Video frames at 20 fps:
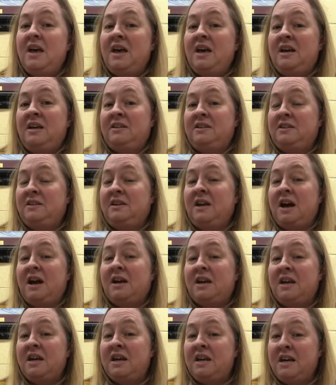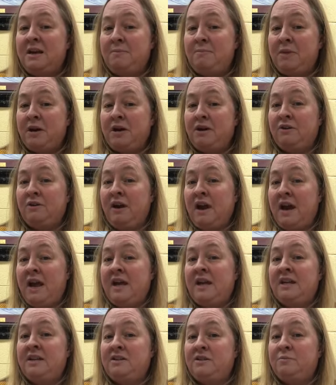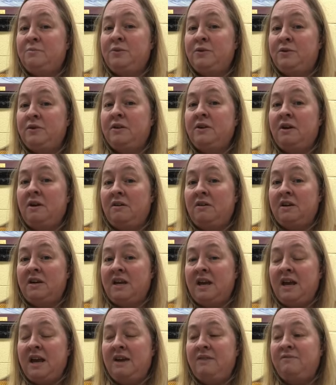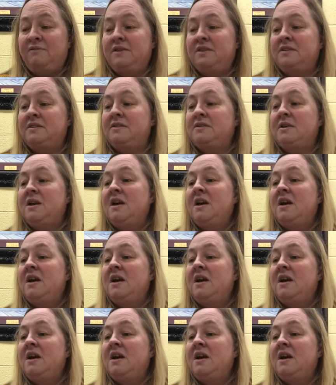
until I can get better at it to put it on a canvas.